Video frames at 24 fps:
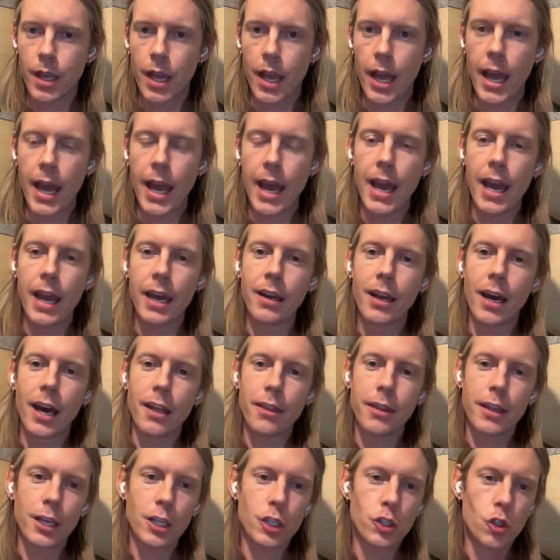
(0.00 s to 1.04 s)
And I
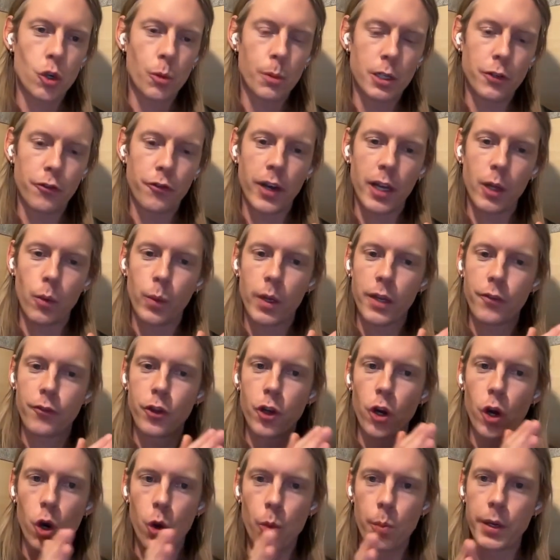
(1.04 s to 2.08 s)
think it's so much fun if you're
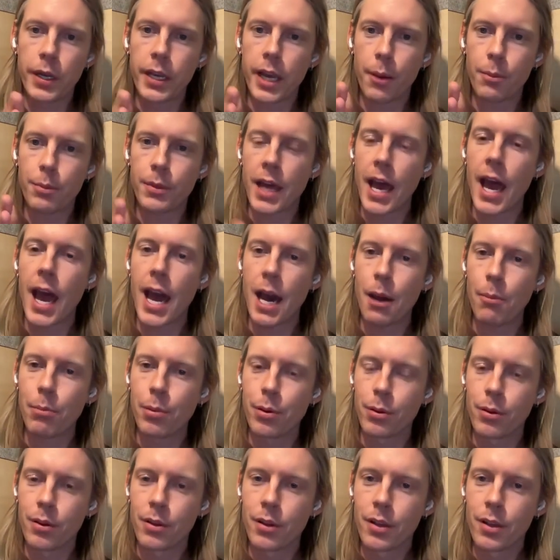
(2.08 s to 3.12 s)
opening up the app.
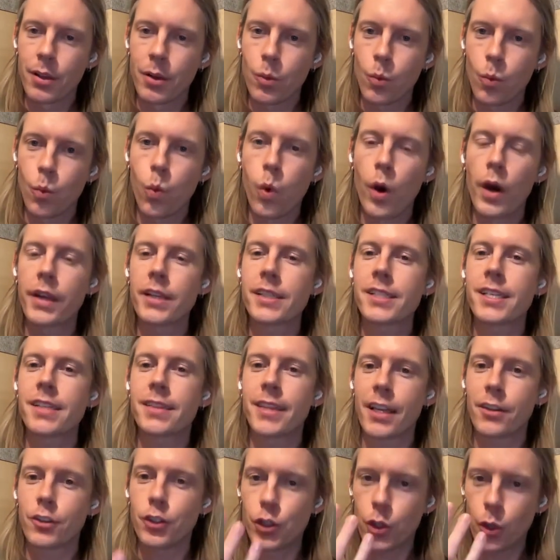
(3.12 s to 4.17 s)
What is it
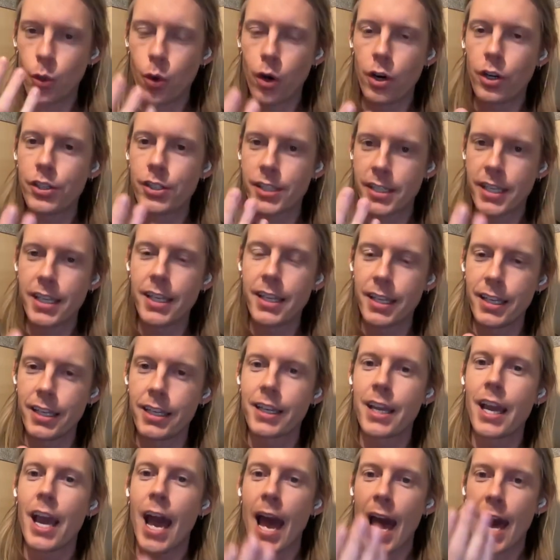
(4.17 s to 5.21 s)
that you're
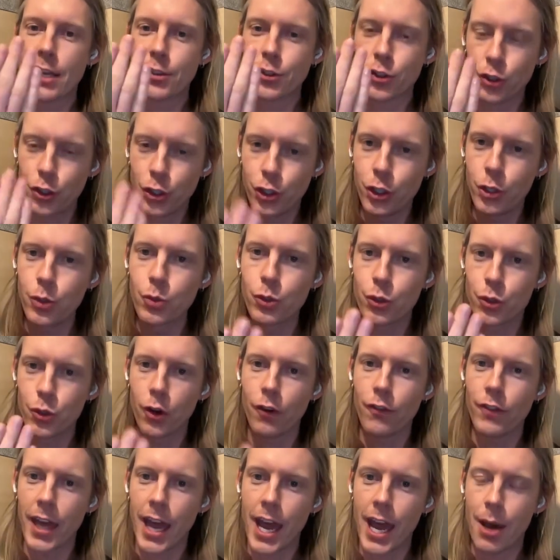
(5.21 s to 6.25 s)
seeing as a user of
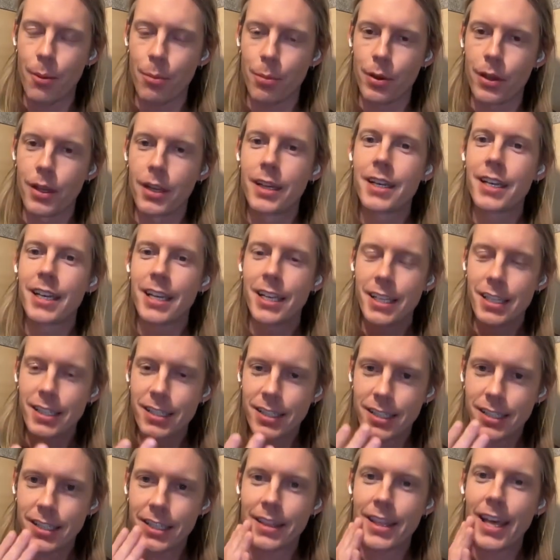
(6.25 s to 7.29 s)
the app?
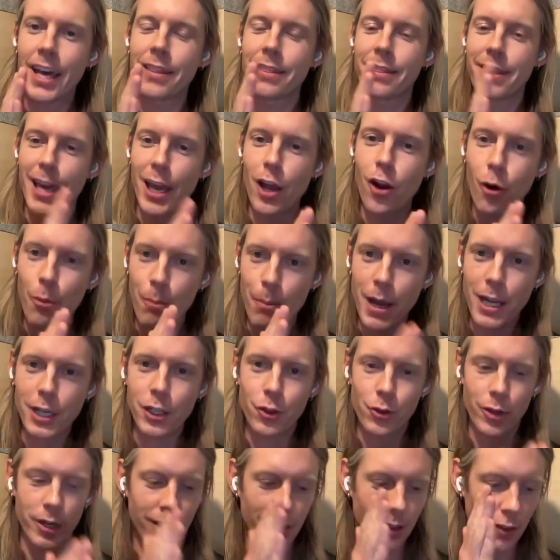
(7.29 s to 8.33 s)
It's that they are
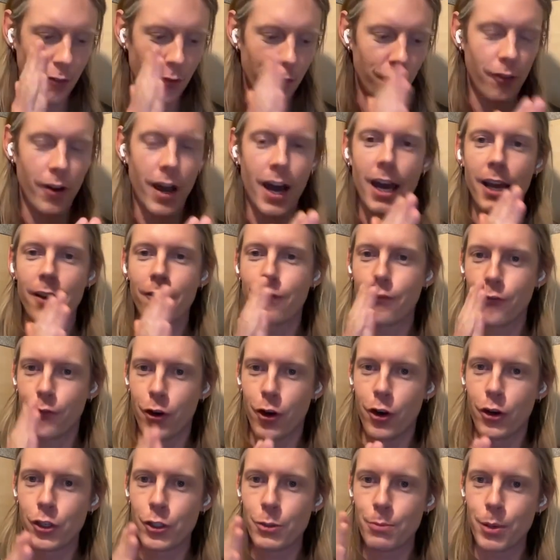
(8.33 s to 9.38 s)
measuring the 5
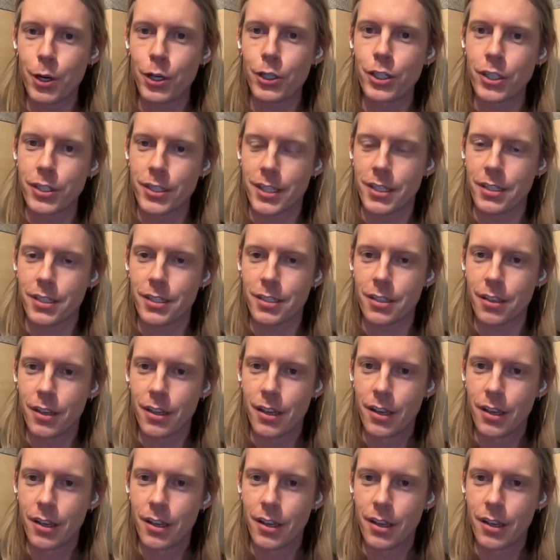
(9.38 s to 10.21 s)
first purchases.